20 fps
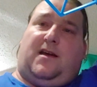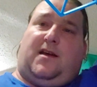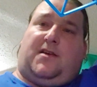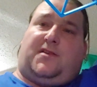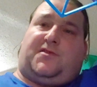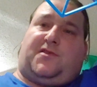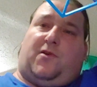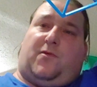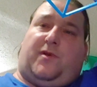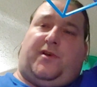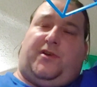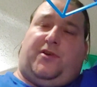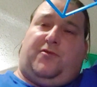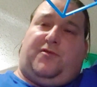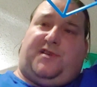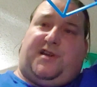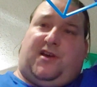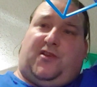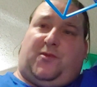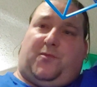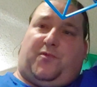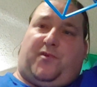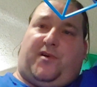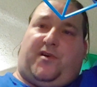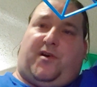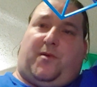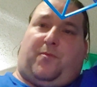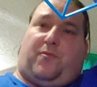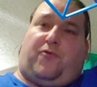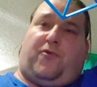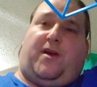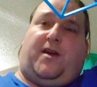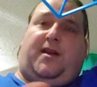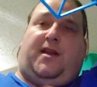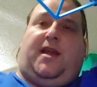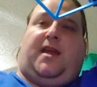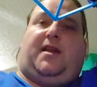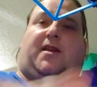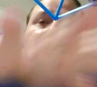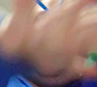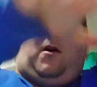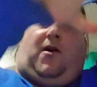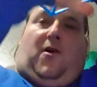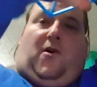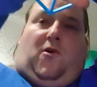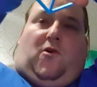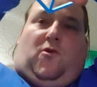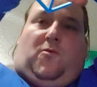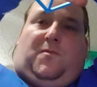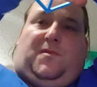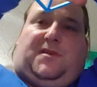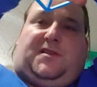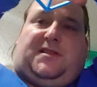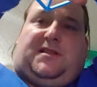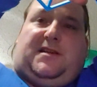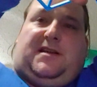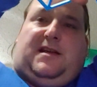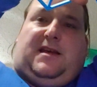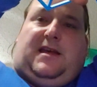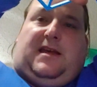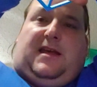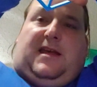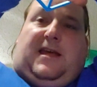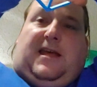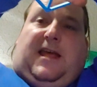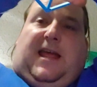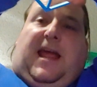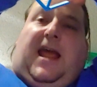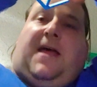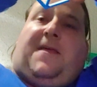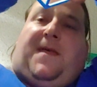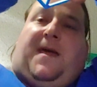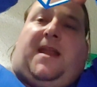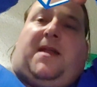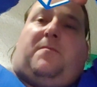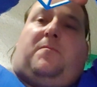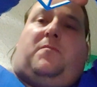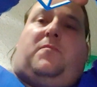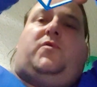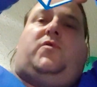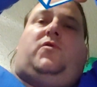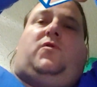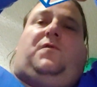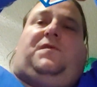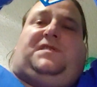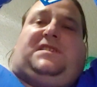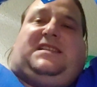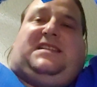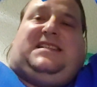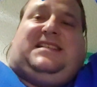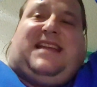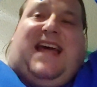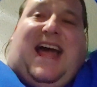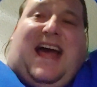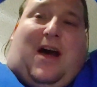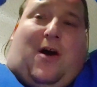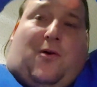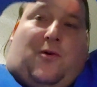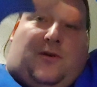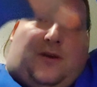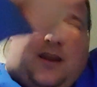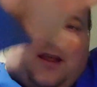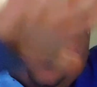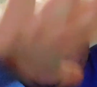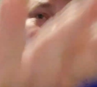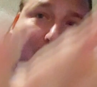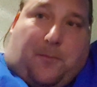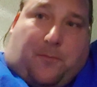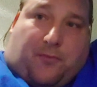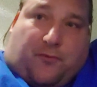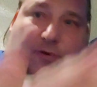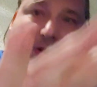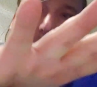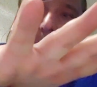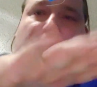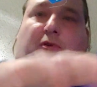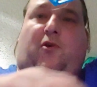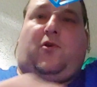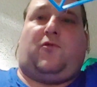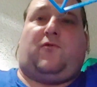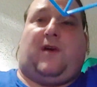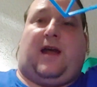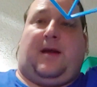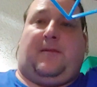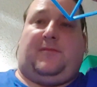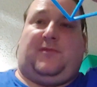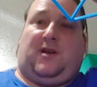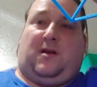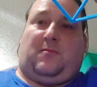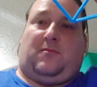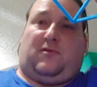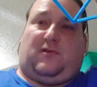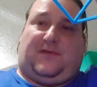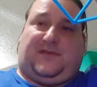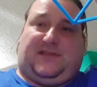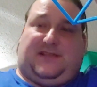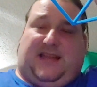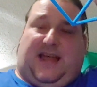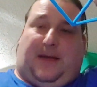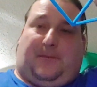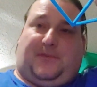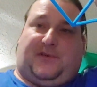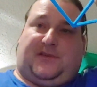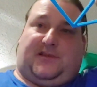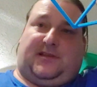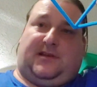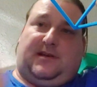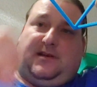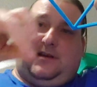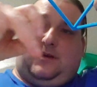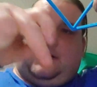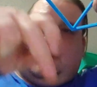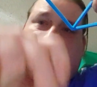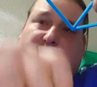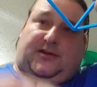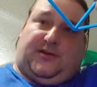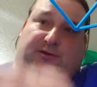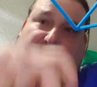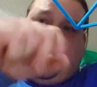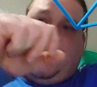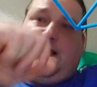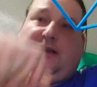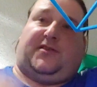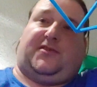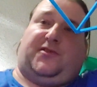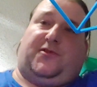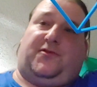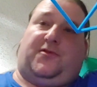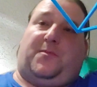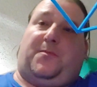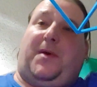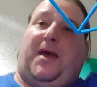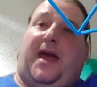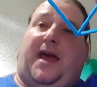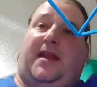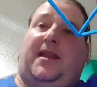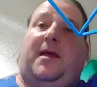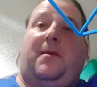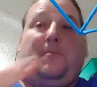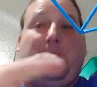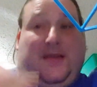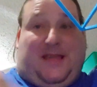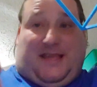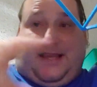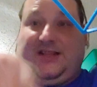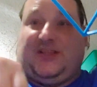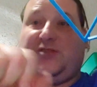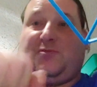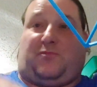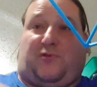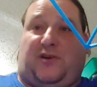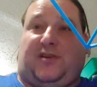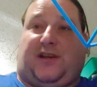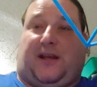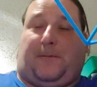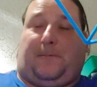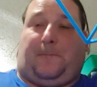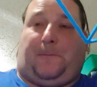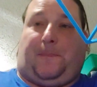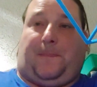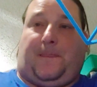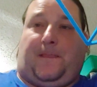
So when you tell the printer to print, it homes, and then it moves down that pre-programmed number of steps to get to the bed and begins printing.